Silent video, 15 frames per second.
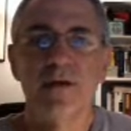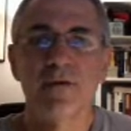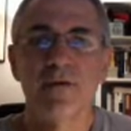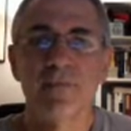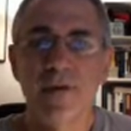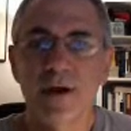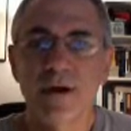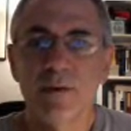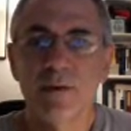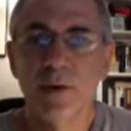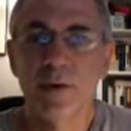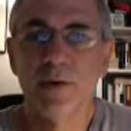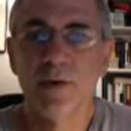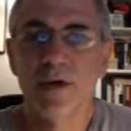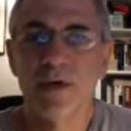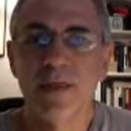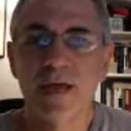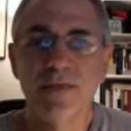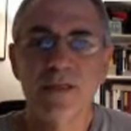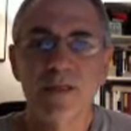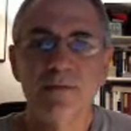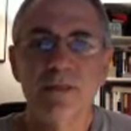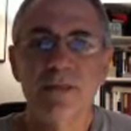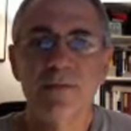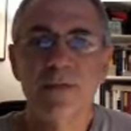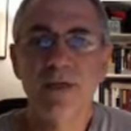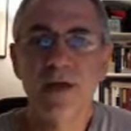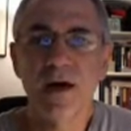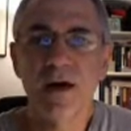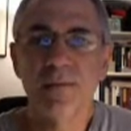variable that seems to
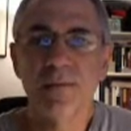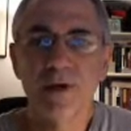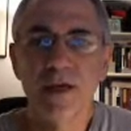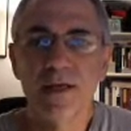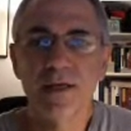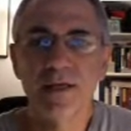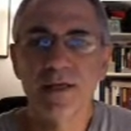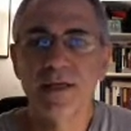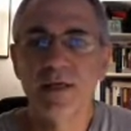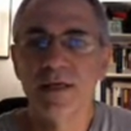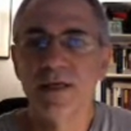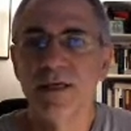be operating